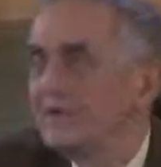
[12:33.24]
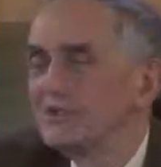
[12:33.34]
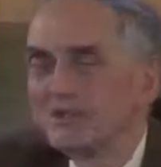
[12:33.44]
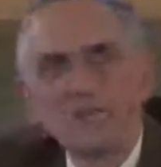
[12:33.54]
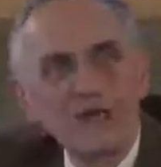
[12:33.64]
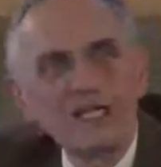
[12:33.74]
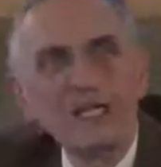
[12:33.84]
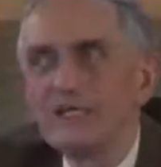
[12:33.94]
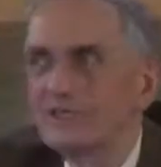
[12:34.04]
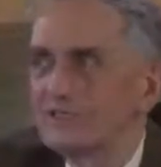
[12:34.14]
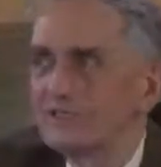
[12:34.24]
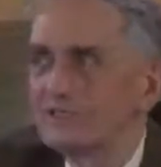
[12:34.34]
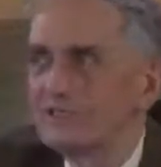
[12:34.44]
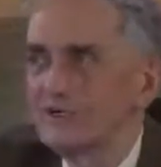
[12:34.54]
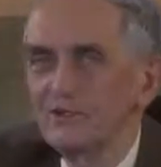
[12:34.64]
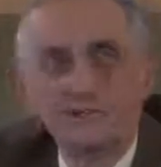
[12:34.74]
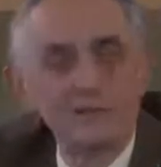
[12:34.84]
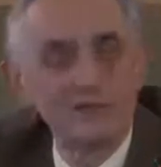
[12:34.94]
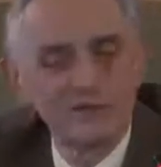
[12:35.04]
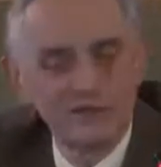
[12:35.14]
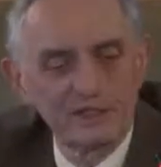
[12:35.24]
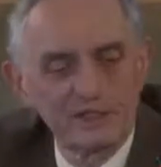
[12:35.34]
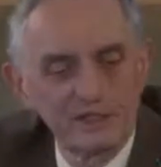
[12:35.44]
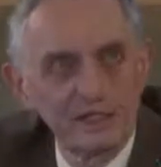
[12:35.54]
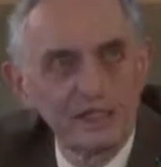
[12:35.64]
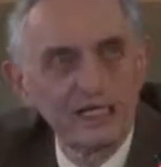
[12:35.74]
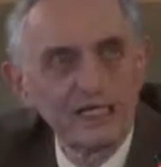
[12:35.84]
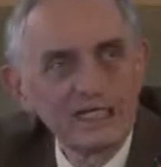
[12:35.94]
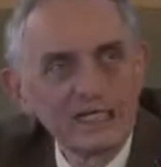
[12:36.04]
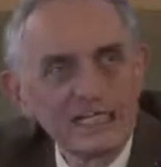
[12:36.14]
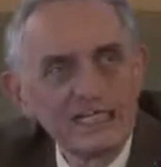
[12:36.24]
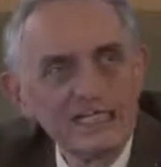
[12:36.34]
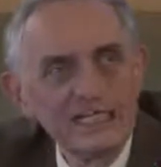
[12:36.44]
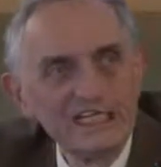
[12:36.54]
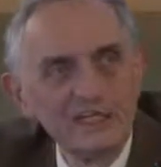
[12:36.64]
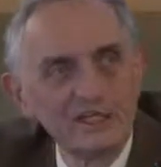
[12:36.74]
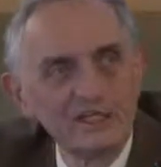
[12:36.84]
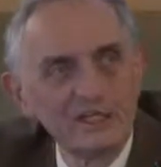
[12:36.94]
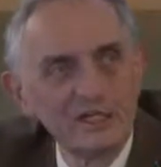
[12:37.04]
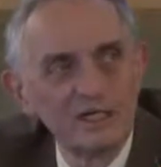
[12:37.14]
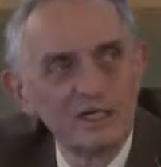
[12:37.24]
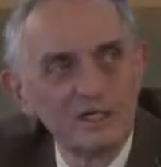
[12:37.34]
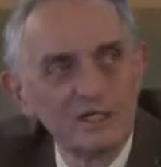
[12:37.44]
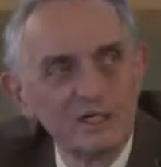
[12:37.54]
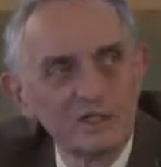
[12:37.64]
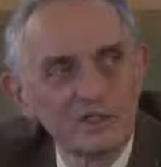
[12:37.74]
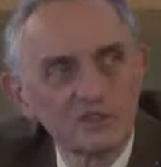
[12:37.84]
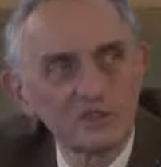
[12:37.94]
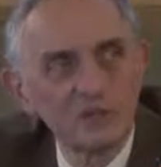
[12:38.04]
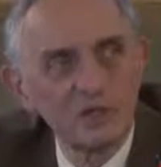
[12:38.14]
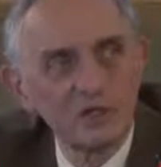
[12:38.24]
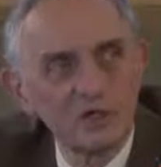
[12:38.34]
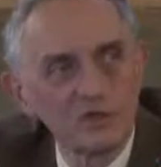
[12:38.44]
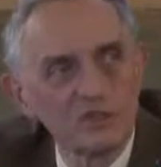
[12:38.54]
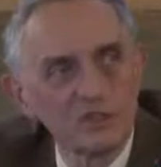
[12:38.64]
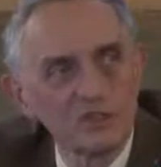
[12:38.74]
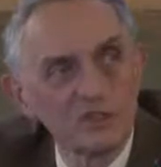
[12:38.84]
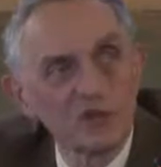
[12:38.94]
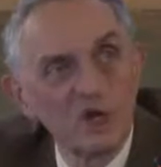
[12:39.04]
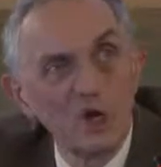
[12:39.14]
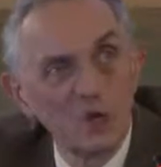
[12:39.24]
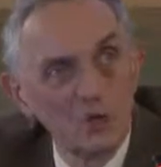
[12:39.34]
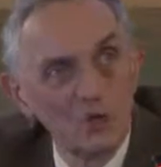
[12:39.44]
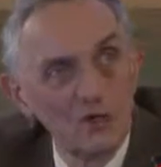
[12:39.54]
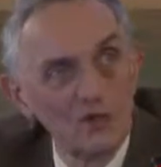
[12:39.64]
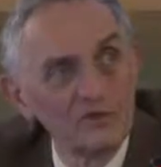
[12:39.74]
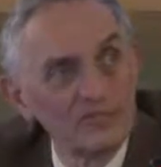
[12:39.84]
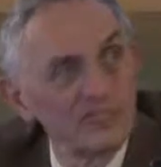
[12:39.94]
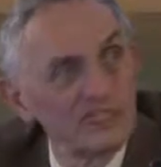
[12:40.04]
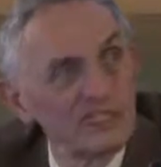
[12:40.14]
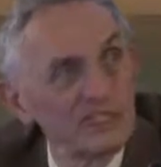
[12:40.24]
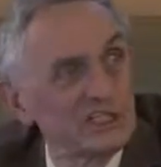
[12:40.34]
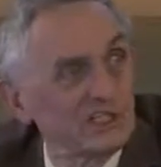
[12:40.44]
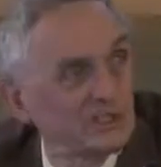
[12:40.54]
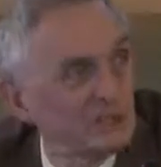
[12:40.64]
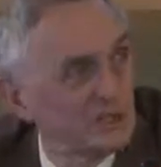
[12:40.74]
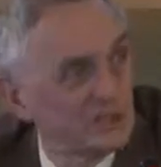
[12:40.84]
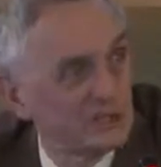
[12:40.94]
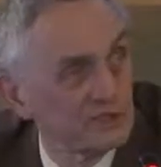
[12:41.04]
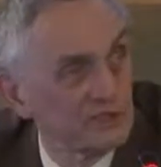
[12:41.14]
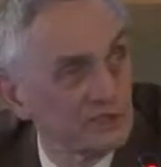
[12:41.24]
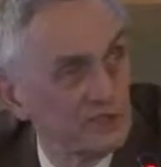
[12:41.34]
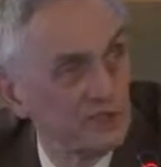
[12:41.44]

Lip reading: the radius of solidarity is shrunk or is low or is insufficient